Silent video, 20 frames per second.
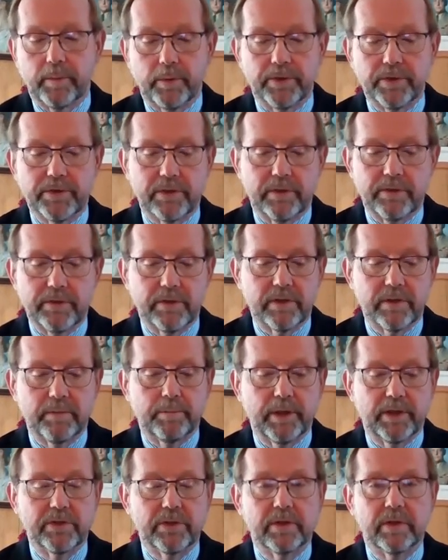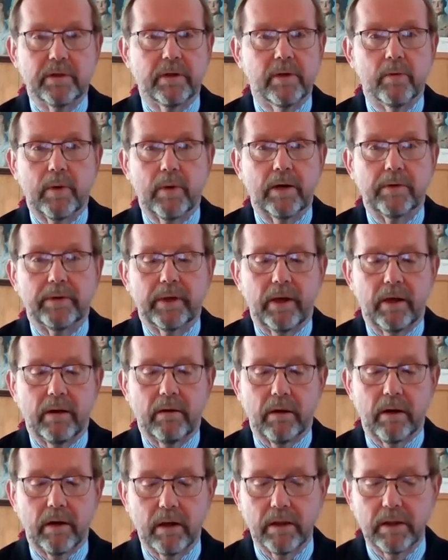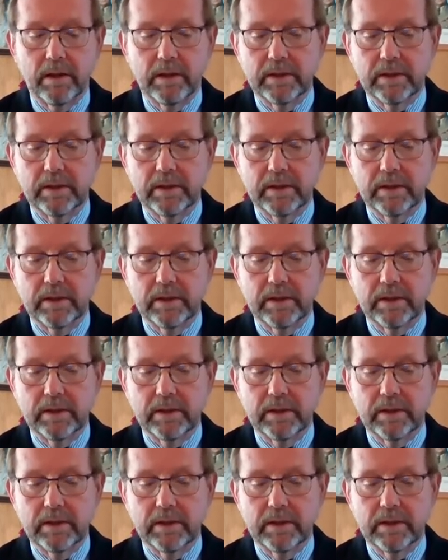prisoners is a budgetary rounding error.